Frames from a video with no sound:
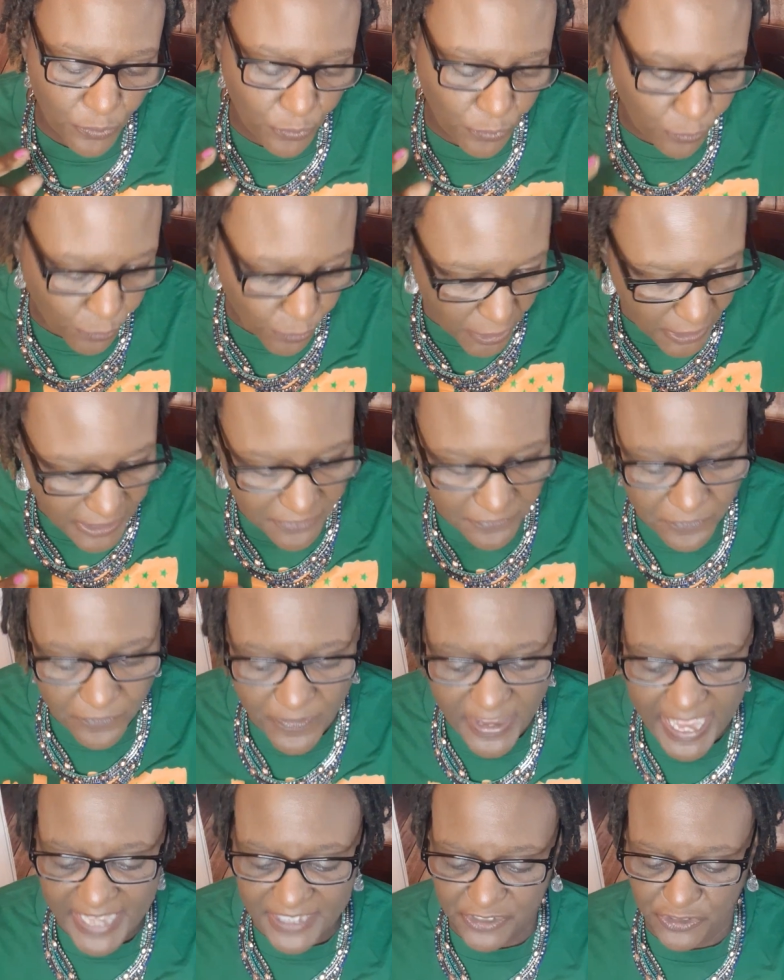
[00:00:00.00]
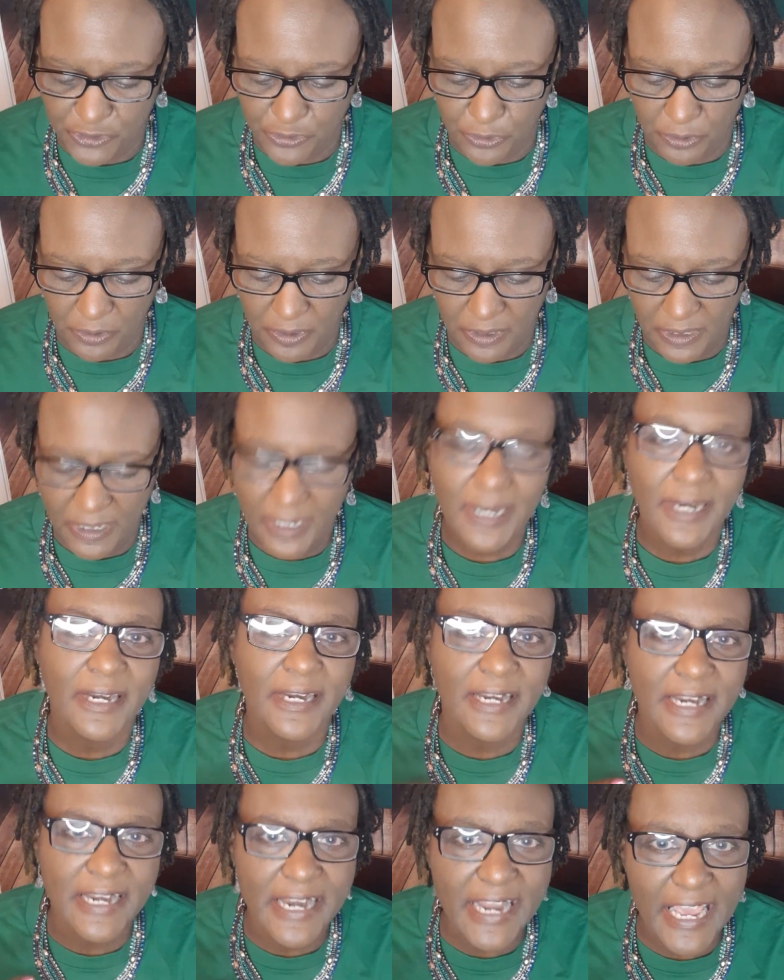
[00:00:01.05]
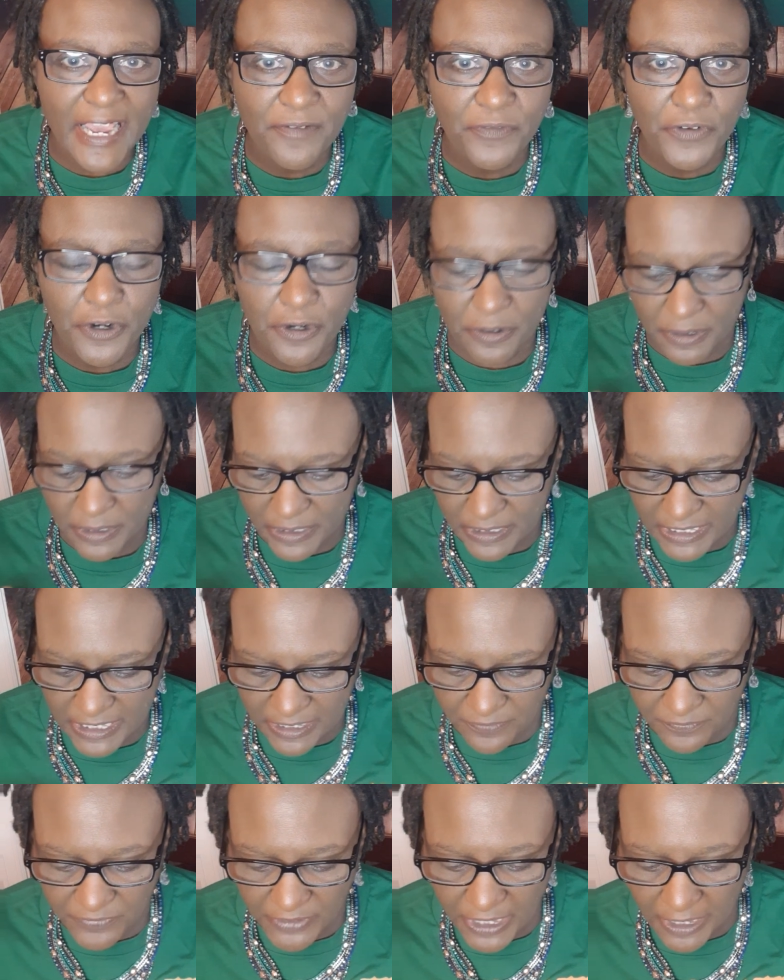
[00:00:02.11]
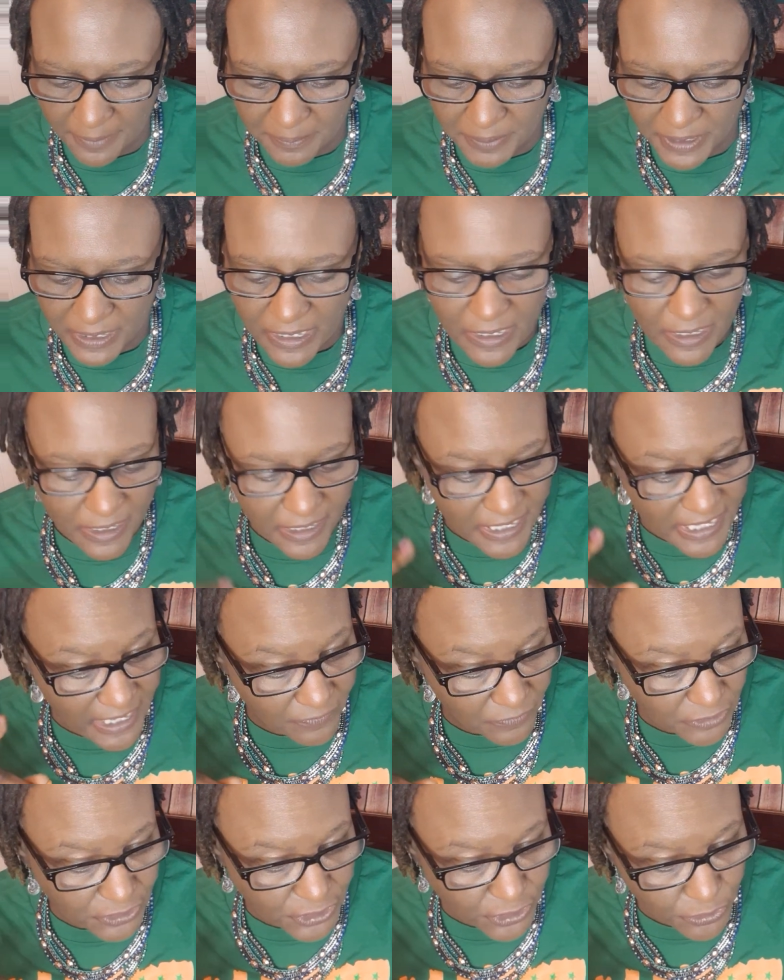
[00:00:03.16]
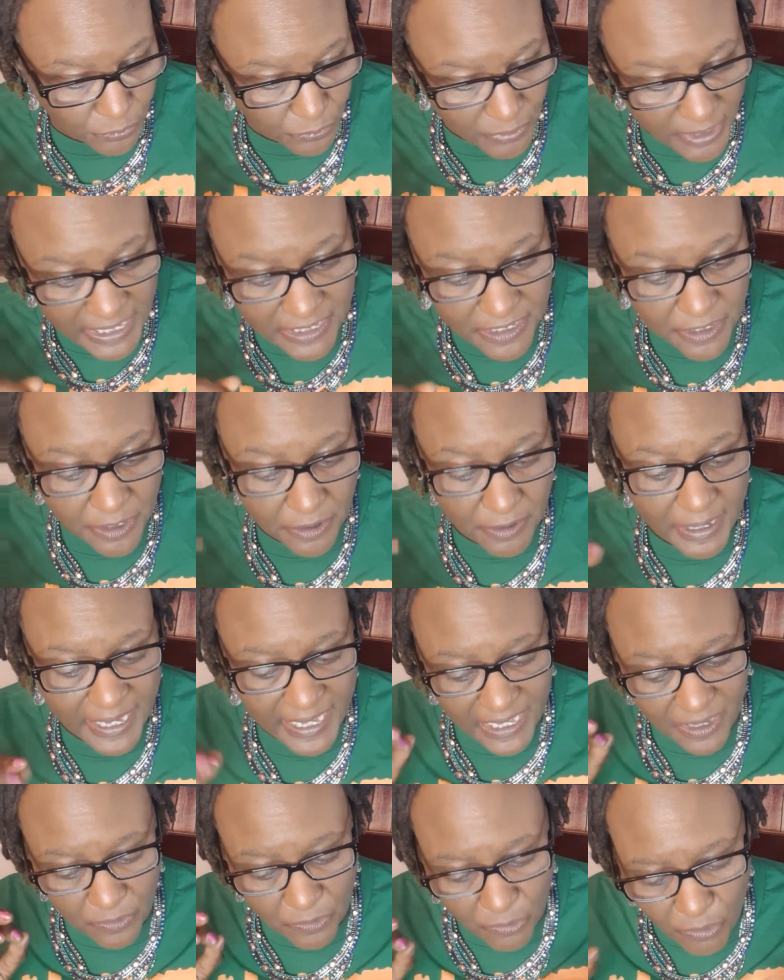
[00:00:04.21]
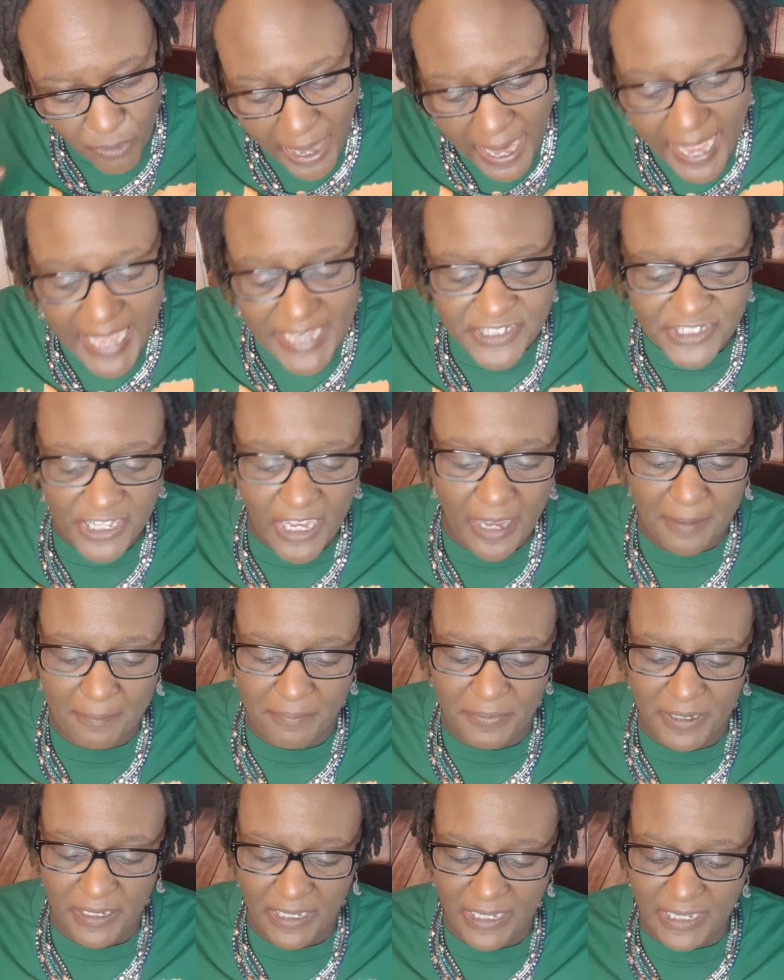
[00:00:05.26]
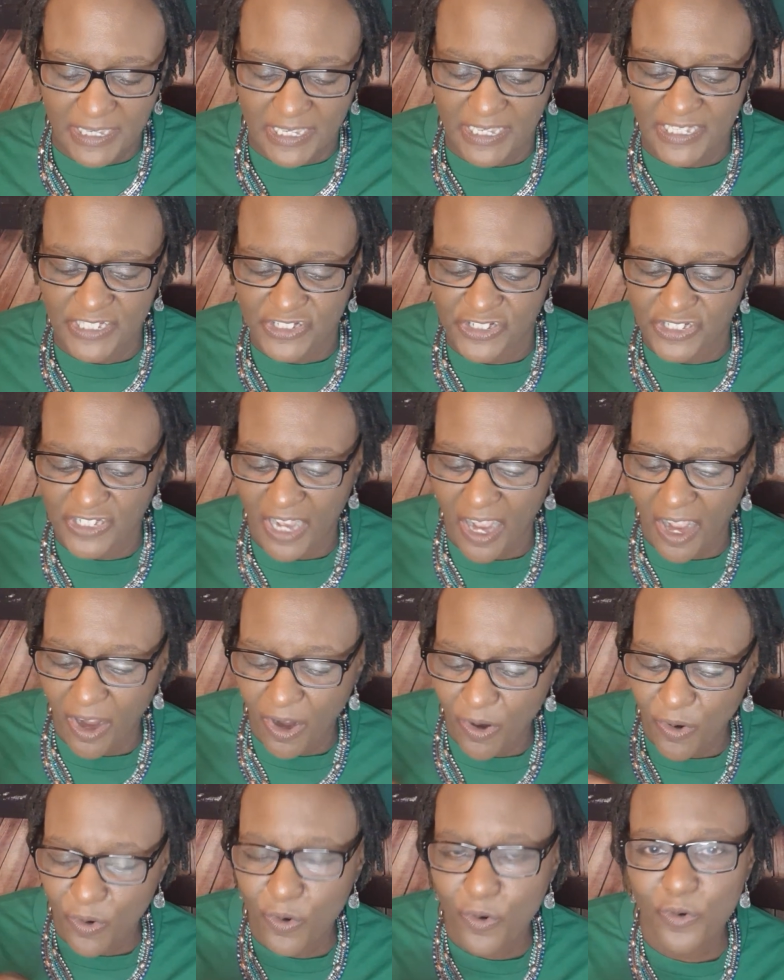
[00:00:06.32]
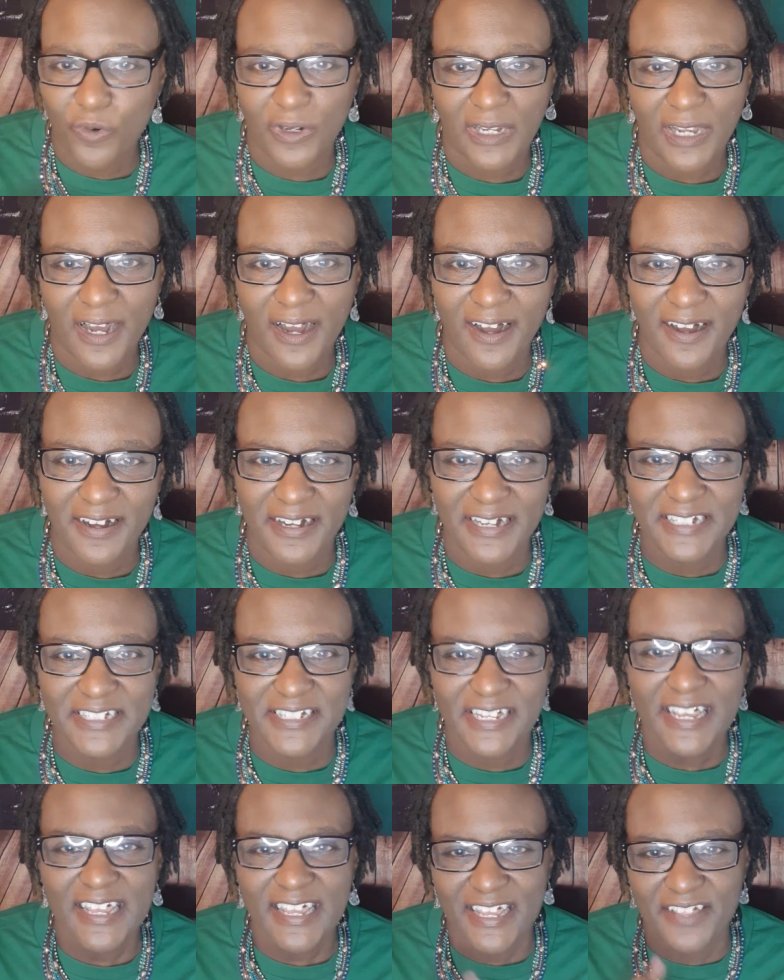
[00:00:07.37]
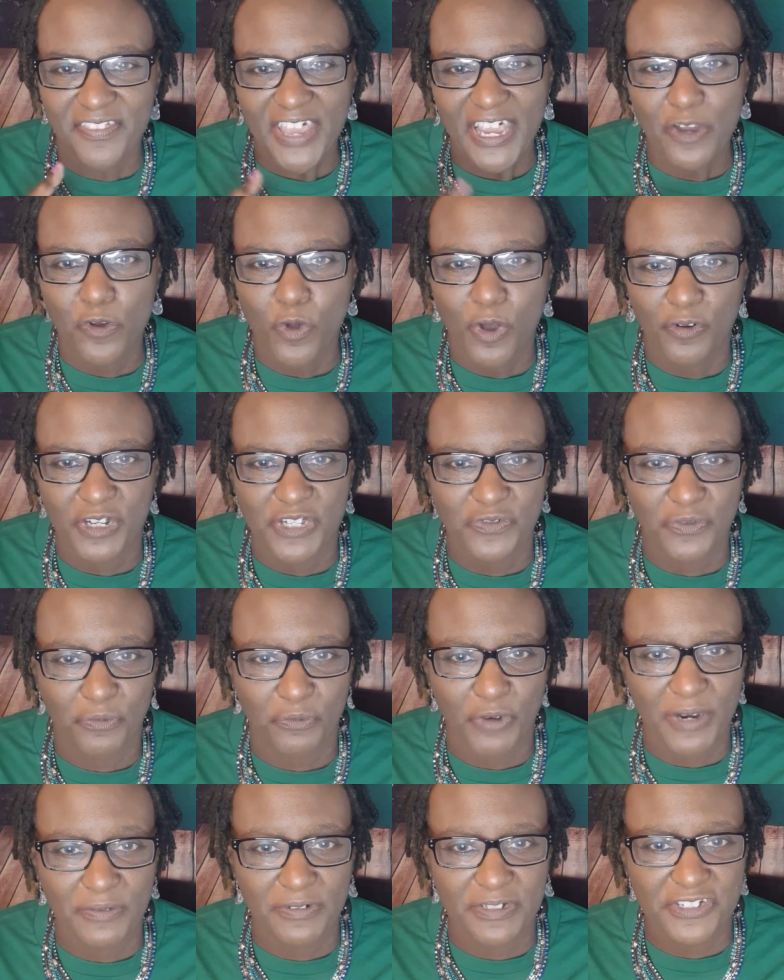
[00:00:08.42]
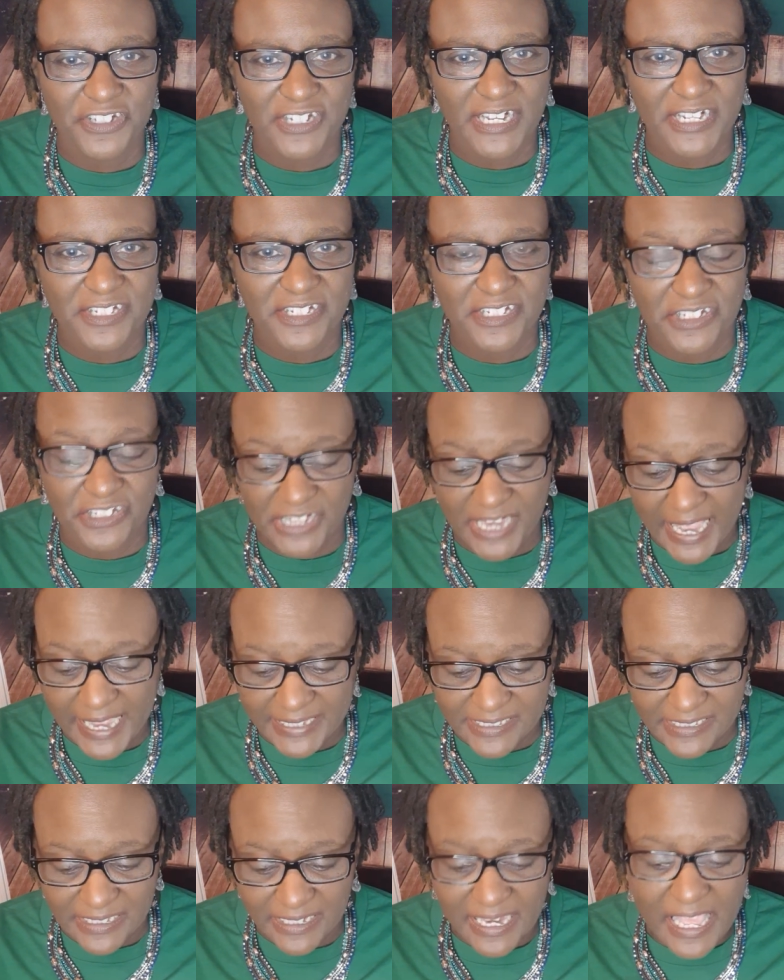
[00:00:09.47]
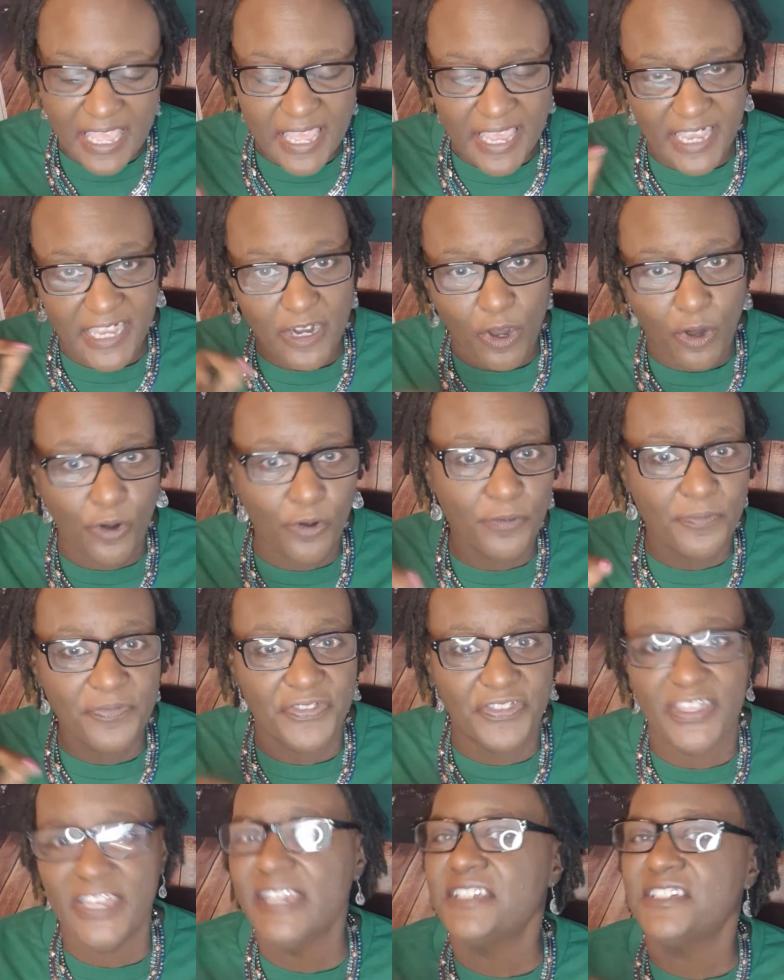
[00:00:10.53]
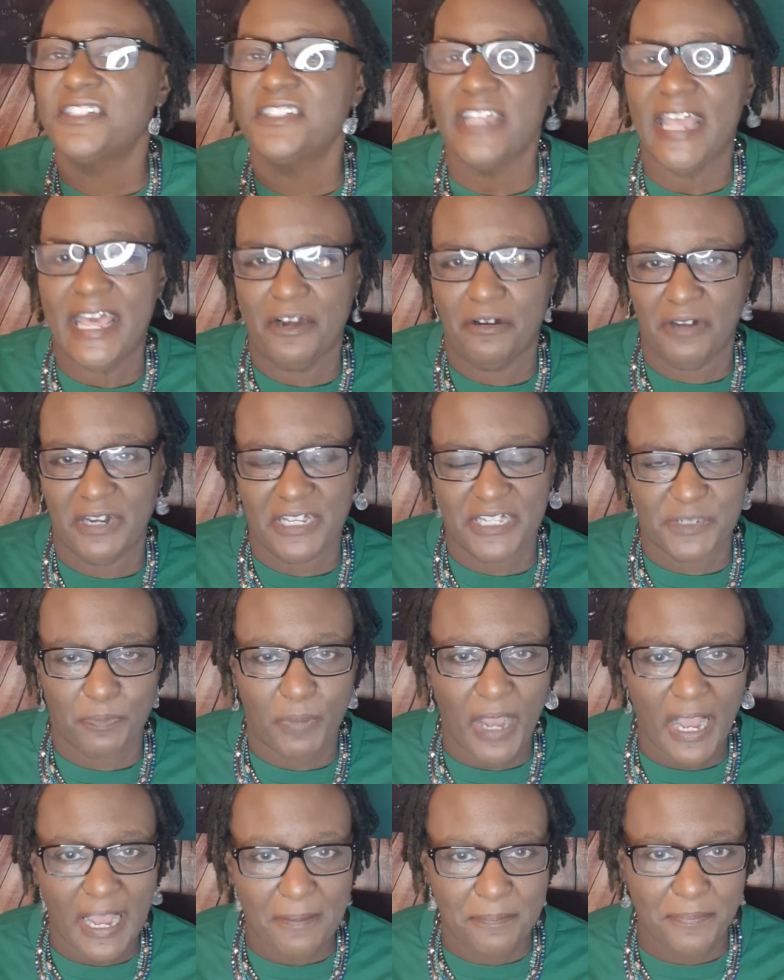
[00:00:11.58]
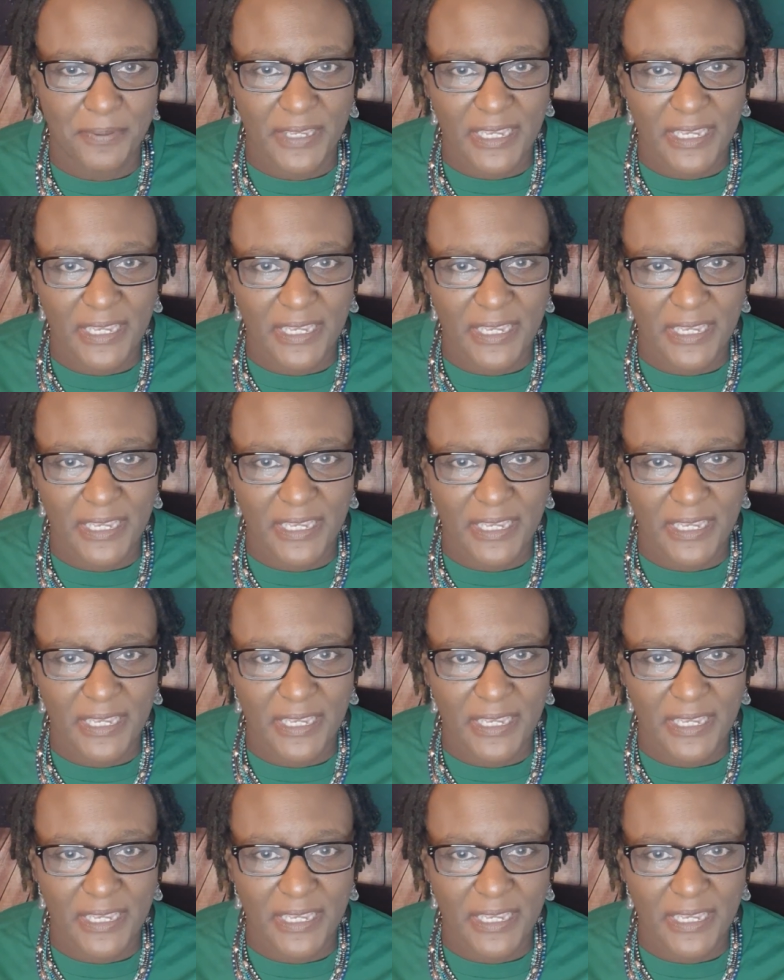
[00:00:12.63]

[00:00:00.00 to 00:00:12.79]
run faster, never give up, never surrender, and rise up against all odds. And that quote is from Reverend Jesse Jackson. And on this Saturday's Pop